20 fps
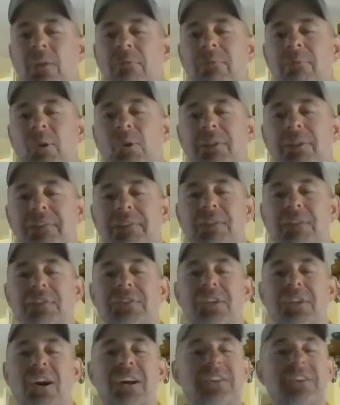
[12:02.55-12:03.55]
Both of
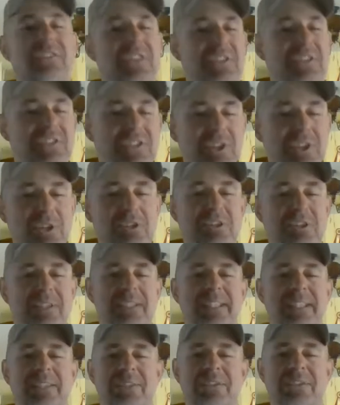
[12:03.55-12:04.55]
those dogs this year during
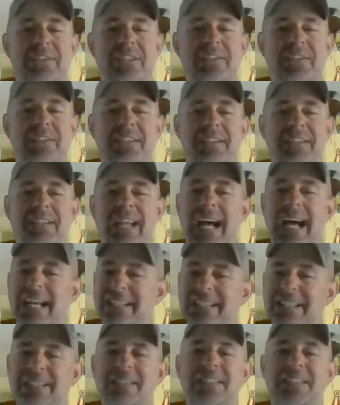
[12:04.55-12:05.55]
teal season
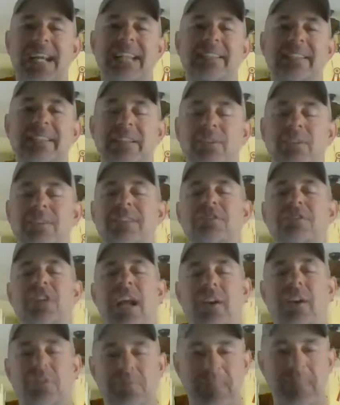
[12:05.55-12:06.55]
did decide that they were going to
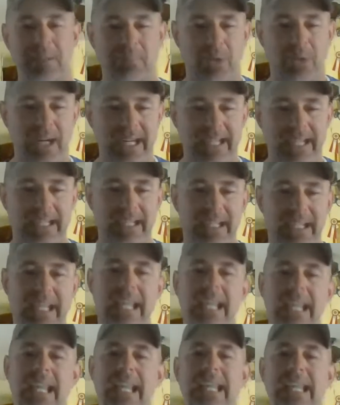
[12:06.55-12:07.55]
challenge me and break.
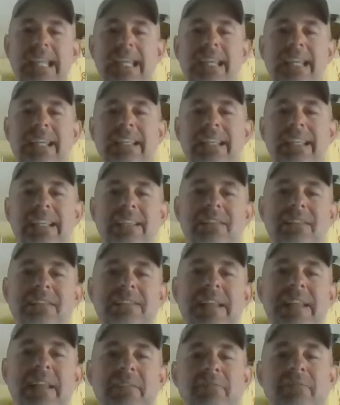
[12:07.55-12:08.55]
And
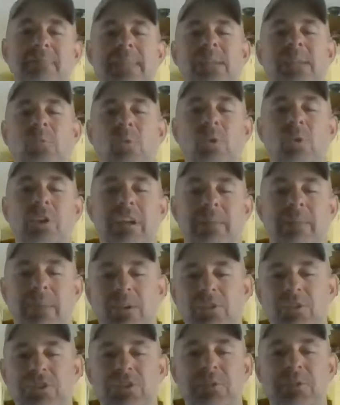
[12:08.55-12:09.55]
instead of me worrying
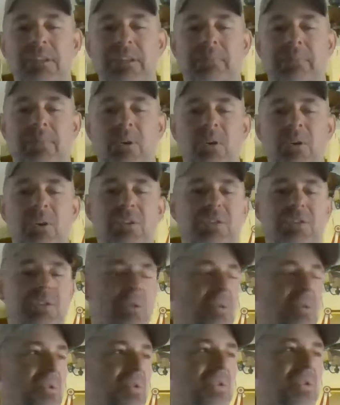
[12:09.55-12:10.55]
about shooting the birds
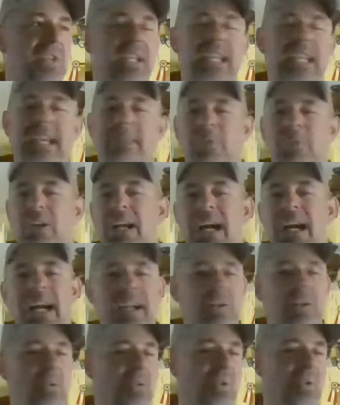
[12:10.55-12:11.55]
or the camera
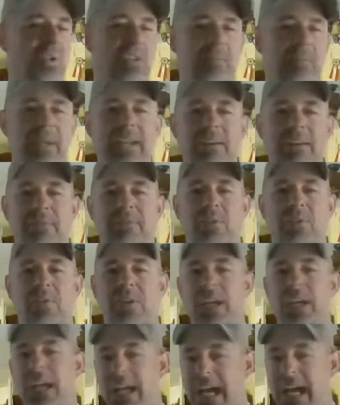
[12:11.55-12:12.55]
guy or the
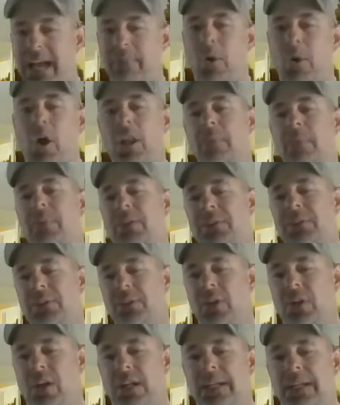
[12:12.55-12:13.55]
microphone, I'm all about the
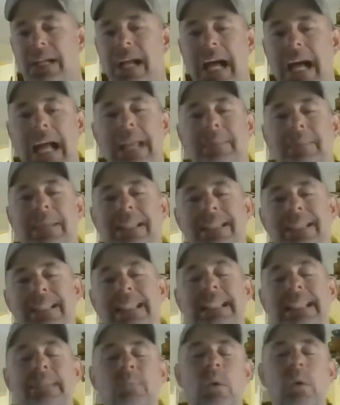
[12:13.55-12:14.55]
dog. I am a
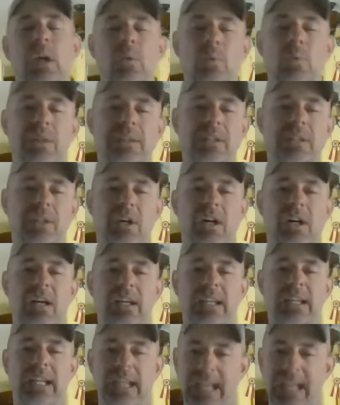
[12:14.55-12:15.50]
team with the dog.